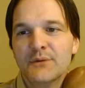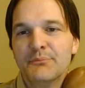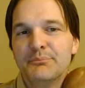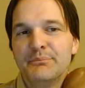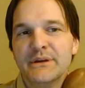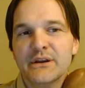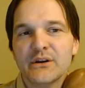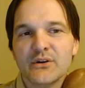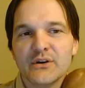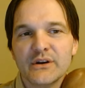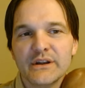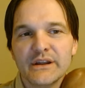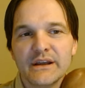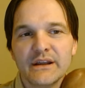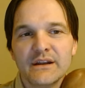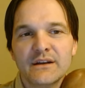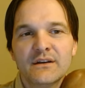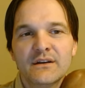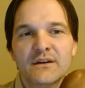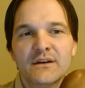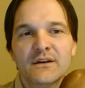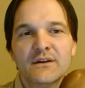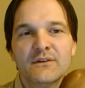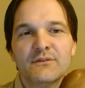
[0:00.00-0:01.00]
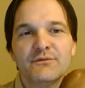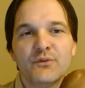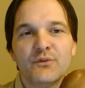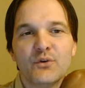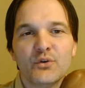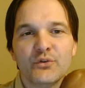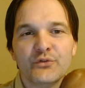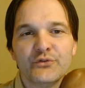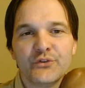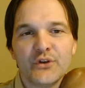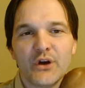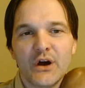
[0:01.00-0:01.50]
Period.
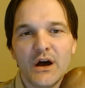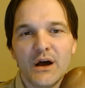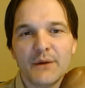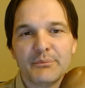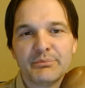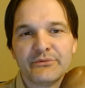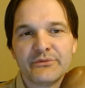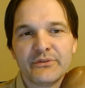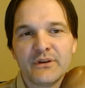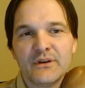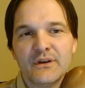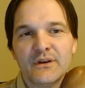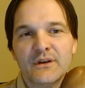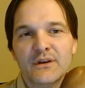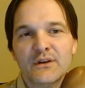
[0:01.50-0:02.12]
Full stops.